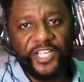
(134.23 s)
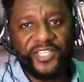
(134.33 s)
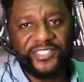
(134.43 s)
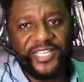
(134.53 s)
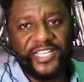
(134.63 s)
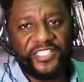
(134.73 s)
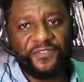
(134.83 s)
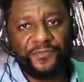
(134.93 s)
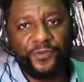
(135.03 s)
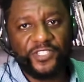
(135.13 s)
charge
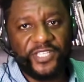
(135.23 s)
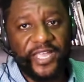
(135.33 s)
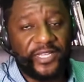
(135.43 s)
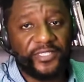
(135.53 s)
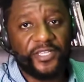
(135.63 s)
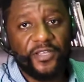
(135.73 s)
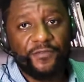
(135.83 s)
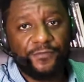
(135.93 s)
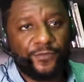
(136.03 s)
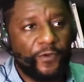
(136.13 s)
84 cents
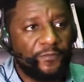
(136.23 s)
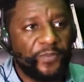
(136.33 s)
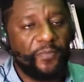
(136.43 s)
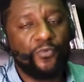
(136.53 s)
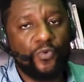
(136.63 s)
for people